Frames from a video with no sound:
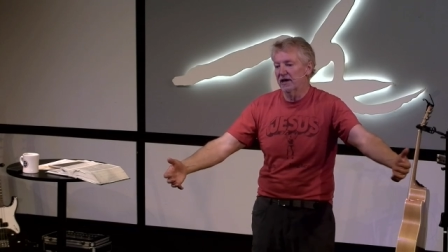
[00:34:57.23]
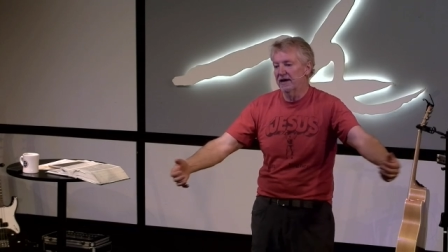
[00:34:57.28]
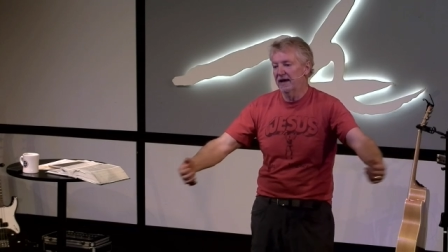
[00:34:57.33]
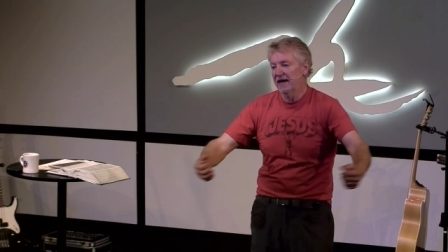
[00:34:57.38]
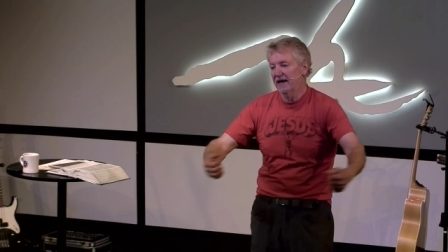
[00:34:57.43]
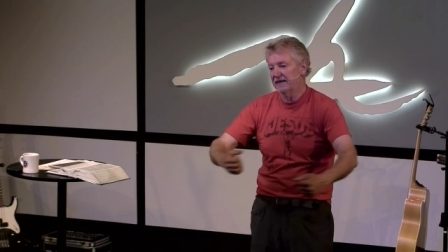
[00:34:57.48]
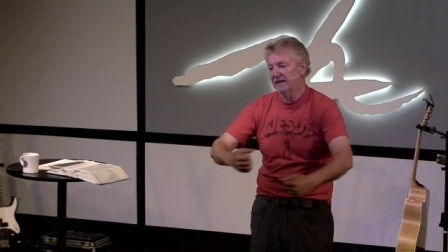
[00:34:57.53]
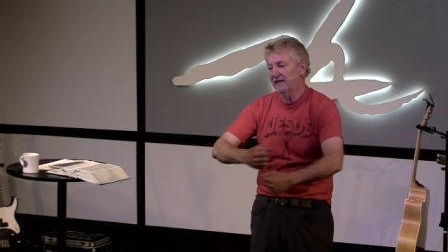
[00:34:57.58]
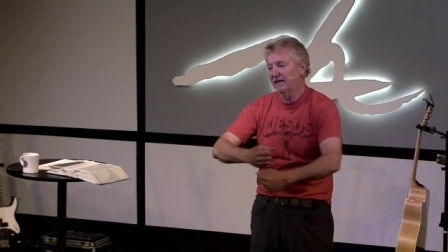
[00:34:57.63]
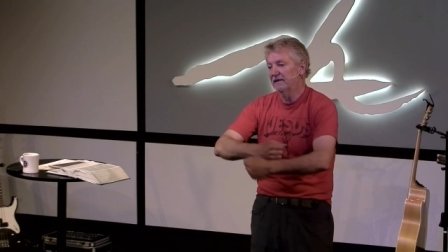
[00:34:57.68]
and I
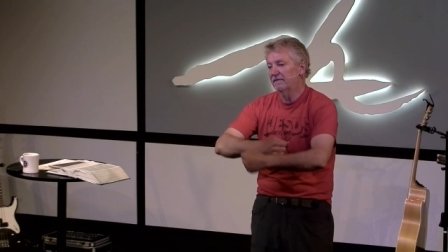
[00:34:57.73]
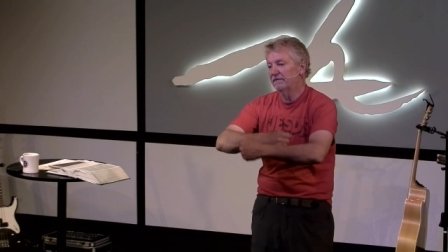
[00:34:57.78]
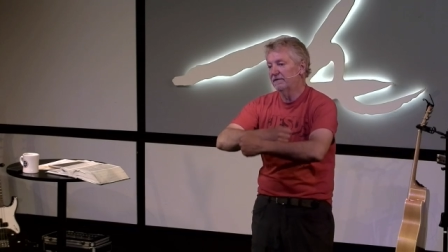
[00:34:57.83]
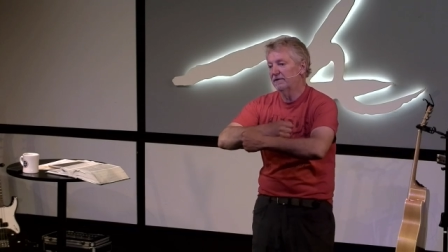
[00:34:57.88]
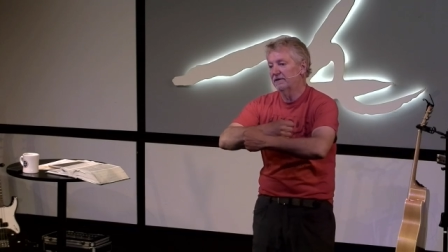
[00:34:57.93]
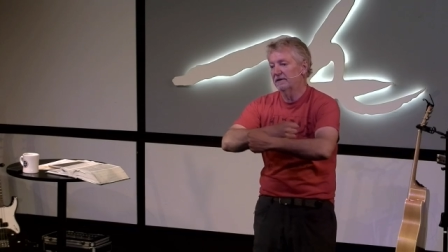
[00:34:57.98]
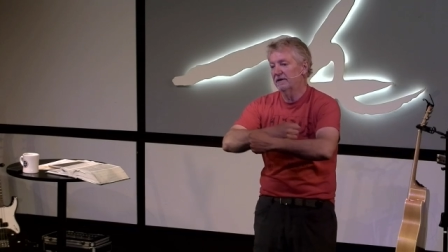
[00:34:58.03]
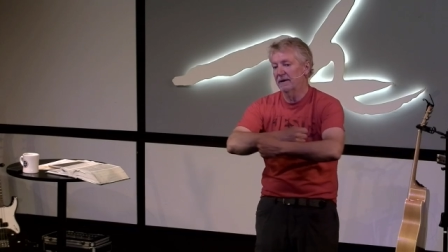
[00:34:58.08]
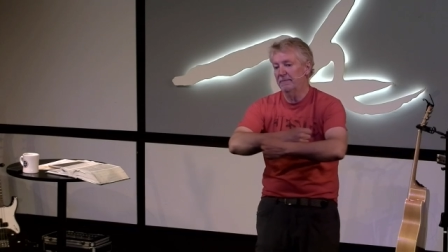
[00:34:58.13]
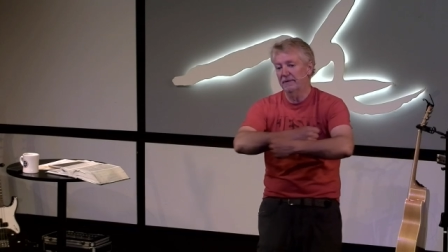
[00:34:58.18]
had to lift
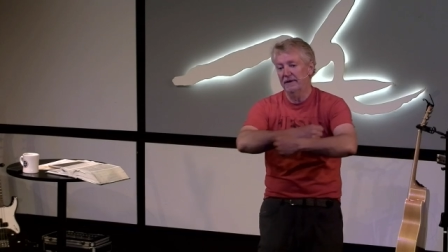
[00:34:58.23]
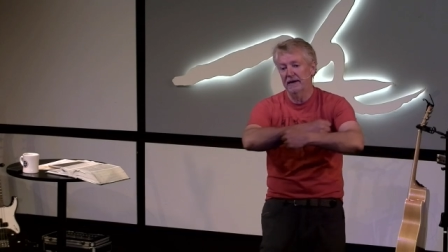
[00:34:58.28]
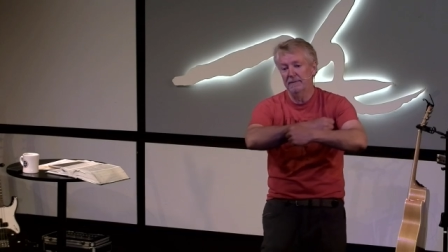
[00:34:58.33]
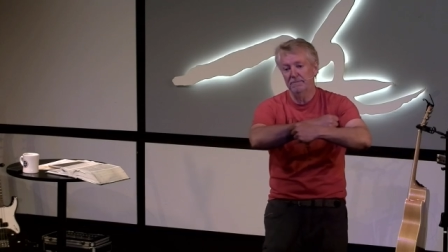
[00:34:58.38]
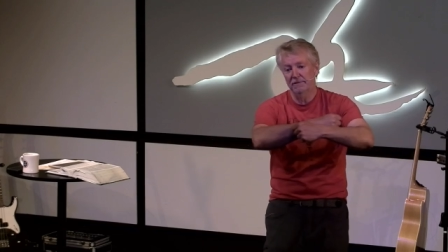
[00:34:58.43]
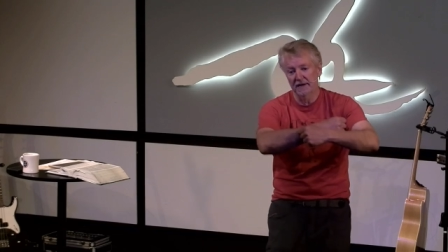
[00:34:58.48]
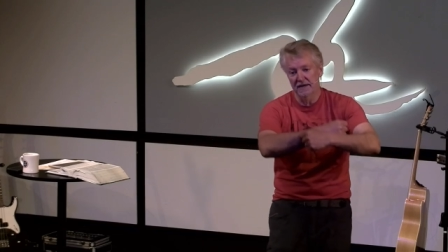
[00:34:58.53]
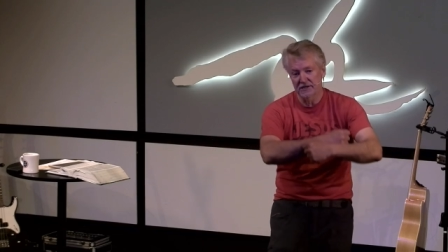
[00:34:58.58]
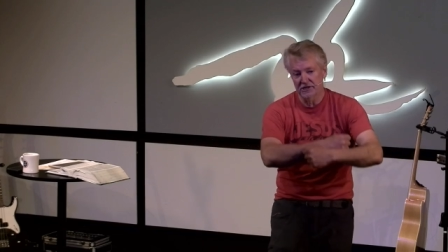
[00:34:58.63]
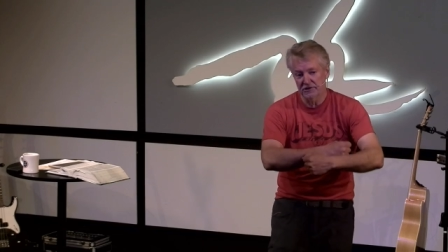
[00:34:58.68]
her up, and I'd
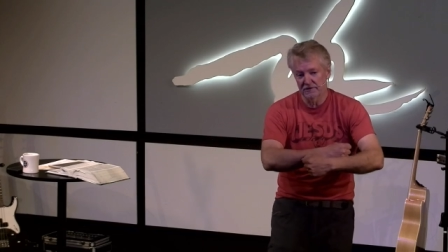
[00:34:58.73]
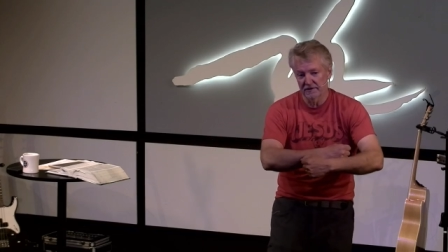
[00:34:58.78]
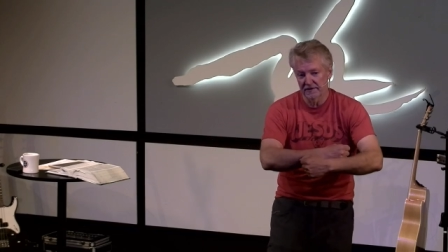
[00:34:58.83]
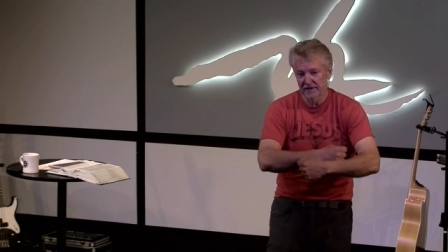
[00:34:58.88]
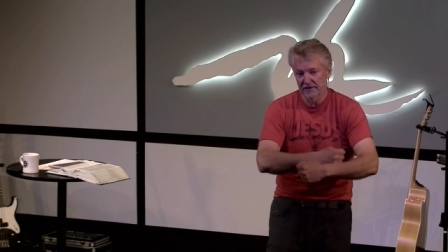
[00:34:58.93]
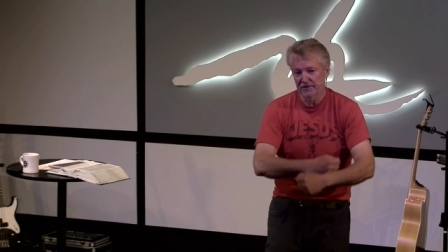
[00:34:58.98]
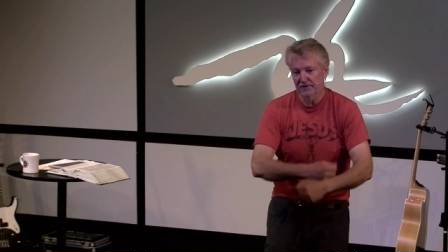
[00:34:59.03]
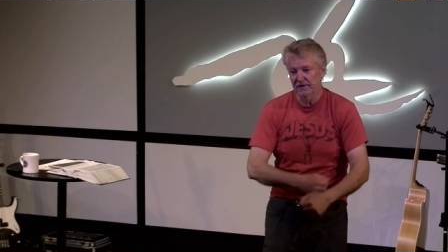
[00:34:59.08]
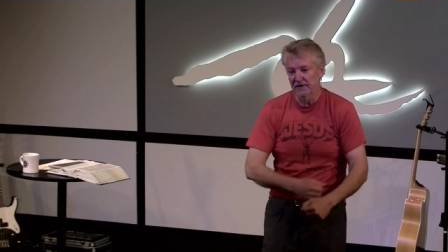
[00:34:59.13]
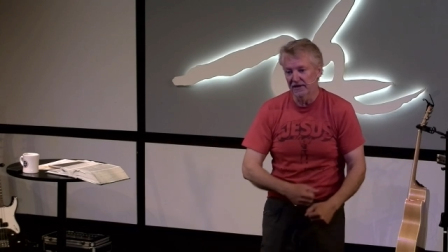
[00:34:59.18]
place her on
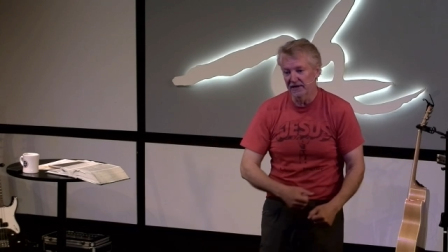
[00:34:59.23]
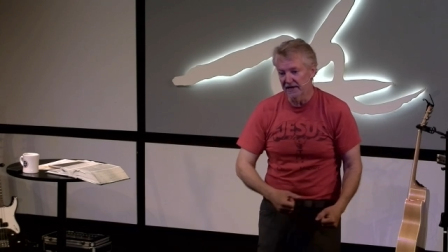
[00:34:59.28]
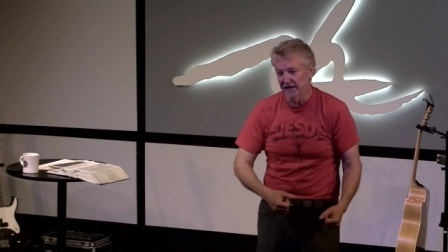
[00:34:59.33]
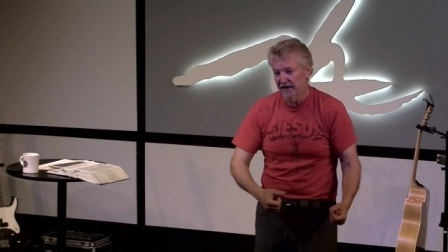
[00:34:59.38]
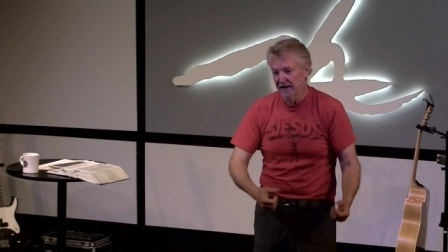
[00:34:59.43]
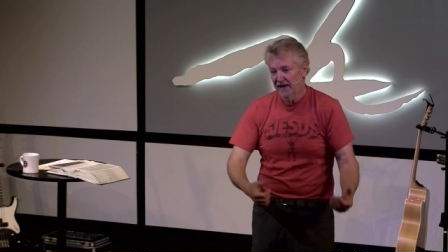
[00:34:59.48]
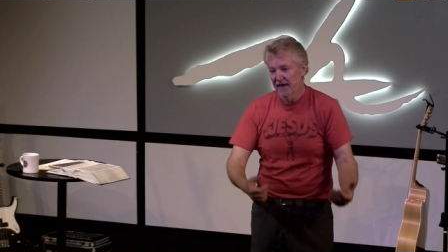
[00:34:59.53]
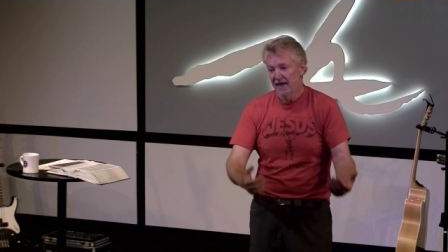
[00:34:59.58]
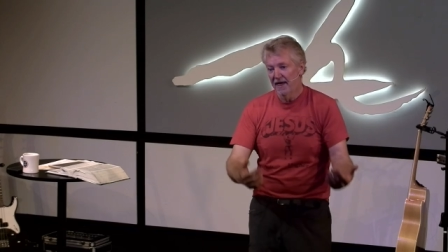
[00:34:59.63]
the toilet.